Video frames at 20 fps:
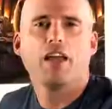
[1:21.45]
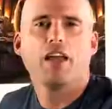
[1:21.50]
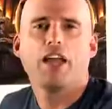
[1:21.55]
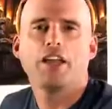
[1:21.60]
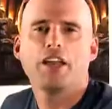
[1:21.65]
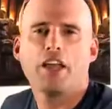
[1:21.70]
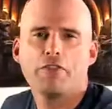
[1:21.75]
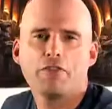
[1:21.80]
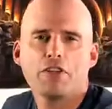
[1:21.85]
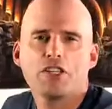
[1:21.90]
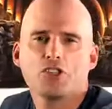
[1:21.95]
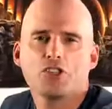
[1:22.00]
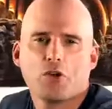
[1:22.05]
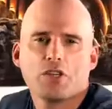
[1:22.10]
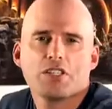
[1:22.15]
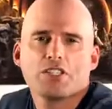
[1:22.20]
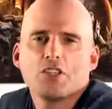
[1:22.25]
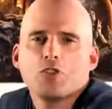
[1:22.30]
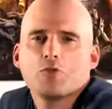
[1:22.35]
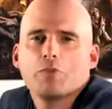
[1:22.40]
And every
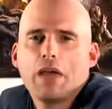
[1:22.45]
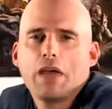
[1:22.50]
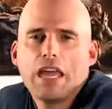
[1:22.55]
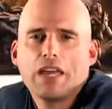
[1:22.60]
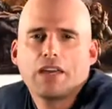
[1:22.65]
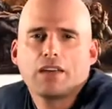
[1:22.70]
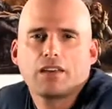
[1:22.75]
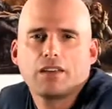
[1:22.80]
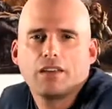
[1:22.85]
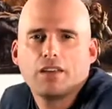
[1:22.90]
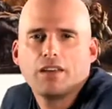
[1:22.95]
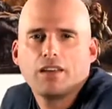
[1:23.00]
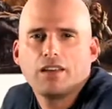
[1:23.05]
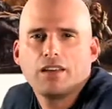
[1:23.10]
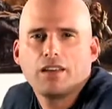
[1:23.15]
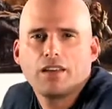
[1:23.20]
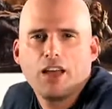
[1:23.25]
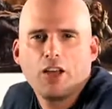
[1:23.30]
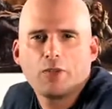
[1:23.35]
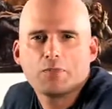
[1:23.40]
choice you make
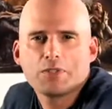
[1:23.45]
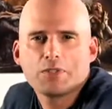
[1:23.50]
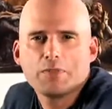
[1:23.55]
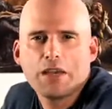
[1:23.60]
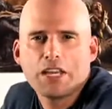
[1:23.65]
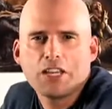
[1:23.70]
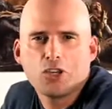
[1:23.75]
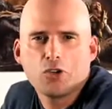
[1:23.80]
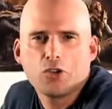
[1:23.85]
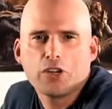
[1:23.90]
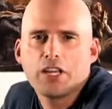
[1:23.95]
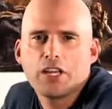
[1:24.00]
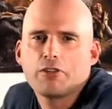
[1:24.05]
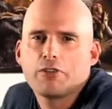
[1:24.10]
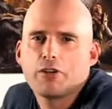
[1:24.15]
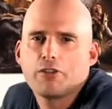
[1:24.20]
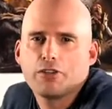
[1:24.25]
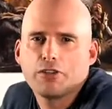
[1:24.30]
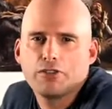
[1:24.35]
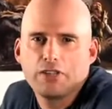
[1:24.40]
helps make your
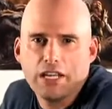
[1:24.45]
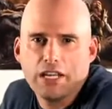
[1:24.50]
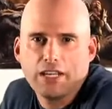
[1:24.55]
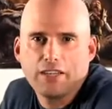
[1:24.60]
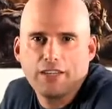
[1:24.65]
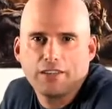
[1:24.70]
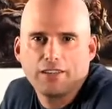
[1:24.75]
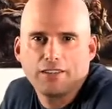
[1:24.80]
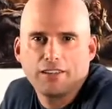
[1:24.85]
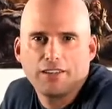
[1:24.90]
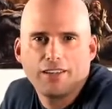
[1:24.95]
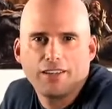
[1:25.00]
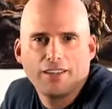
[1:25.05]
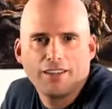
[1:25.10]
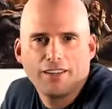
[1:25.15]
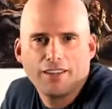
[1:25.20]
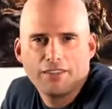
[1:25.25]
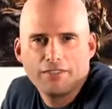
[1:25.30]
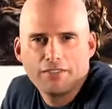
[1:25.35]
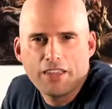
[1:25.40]
hero unique.
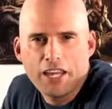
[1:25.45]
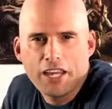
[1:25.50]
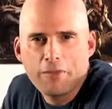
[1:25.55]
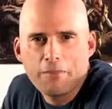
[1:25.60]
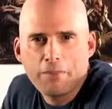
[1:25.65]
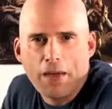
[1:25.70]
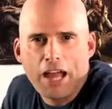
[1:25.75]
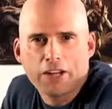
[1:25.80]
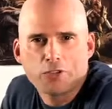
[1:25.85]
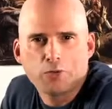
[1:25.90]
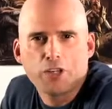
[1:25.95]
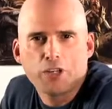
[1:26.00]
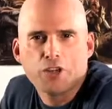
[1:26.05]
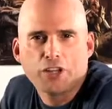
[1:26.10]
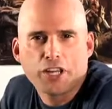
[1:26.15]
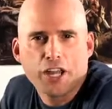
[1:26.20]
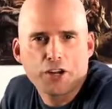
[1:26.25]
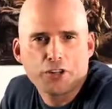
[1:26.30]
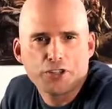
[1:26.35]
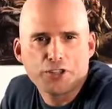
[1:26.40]
They impact what your
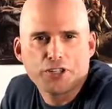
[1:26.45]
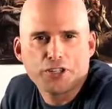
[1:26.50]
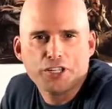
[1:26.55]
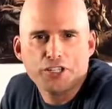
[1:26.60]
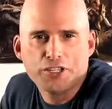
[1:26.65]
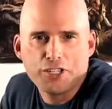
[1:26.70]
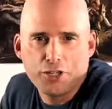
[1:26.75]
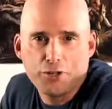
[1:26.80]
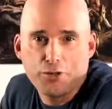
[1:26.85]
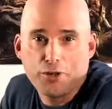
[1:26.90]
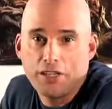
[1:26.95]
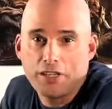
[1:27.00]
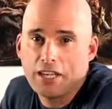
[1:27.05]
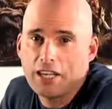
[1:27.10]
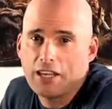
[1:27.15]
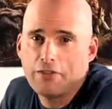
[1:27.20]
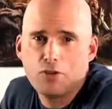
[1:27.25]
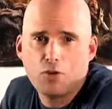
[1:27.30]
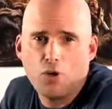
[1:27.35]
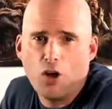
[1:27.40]
character can do, and they
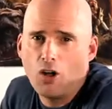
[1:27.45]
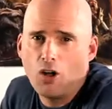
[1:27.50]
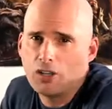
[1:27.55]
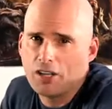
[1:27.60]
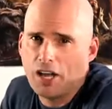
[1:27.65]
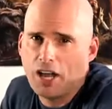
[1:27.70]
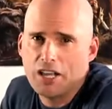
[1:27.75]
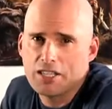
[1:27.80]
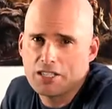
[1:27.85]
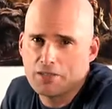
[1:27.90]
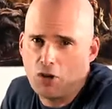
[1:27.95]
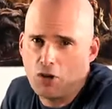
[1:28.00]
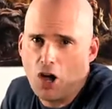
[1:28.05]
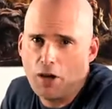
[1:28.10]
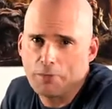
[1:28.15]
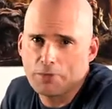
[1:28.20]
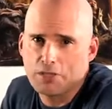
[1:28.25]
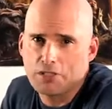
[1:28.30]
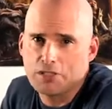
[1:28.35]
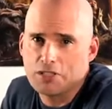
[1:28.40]
give you all kinds of
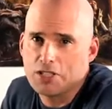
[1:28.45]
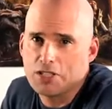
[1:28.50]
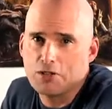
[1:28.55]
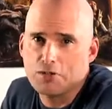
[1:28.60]
options to